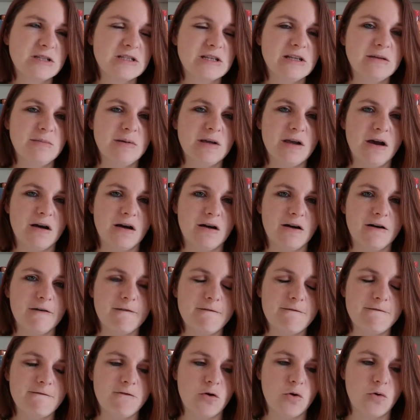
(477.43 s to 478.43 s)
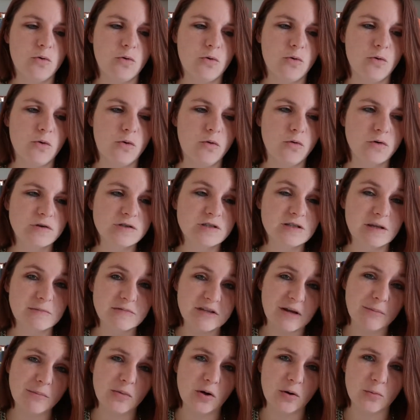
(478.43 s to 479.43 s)
TBR for
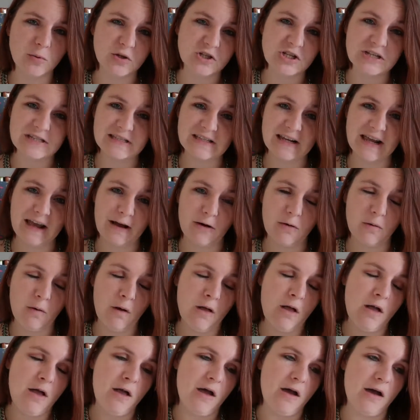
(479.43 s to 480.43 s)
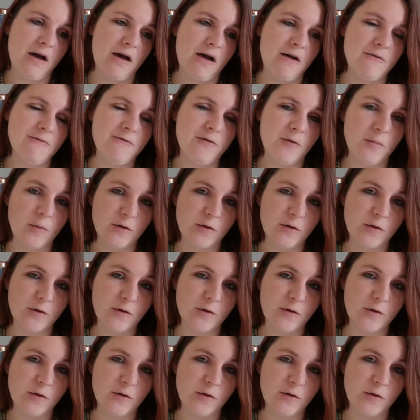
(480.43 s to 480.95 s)
September, which is now, for